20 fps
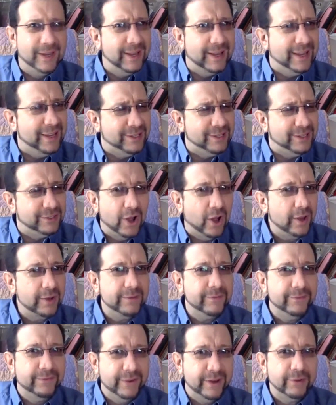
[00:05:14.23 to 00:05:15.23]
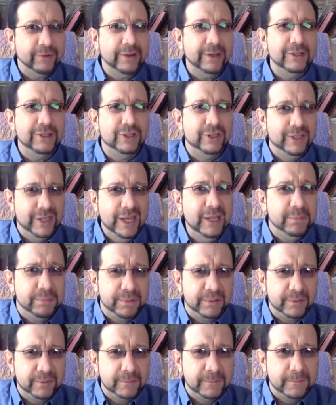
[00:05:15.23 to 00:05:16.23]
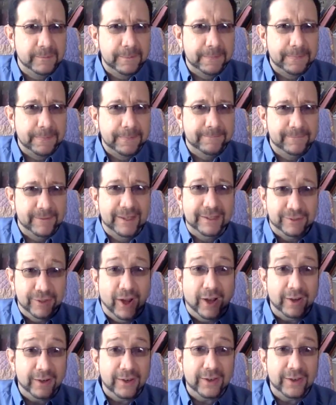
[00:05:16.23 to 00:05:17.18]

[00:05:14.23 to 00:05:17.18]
he's not very deep. He's not.